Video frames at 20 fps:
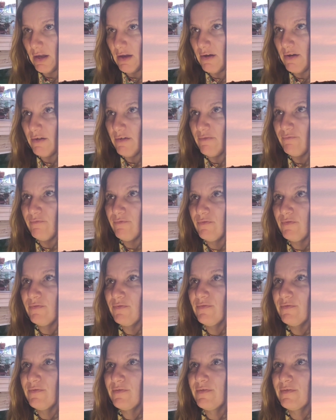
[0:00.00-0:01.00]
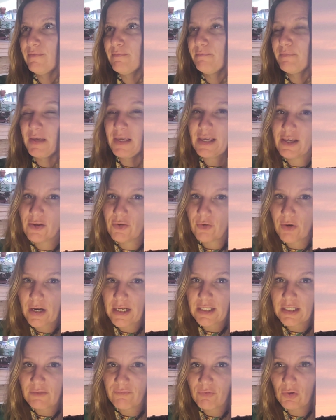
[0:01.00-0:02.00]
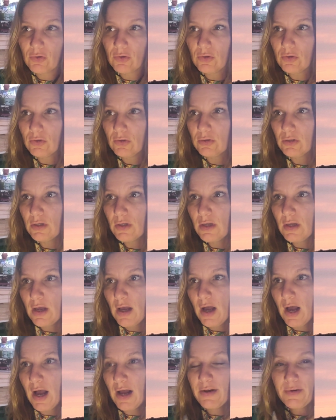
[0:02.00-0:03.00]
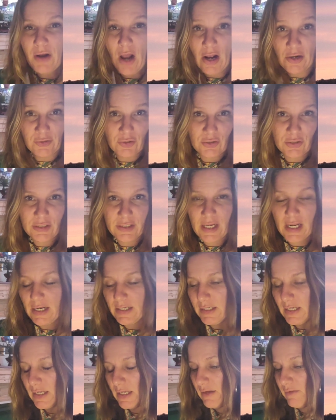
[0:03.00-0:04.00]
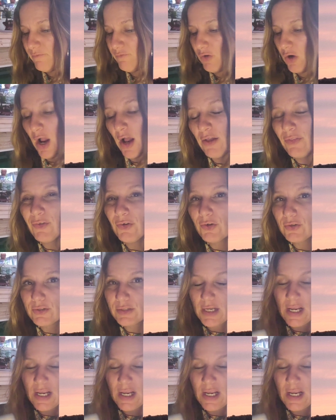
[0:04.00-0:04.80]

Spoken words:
of being graceful, understanding for others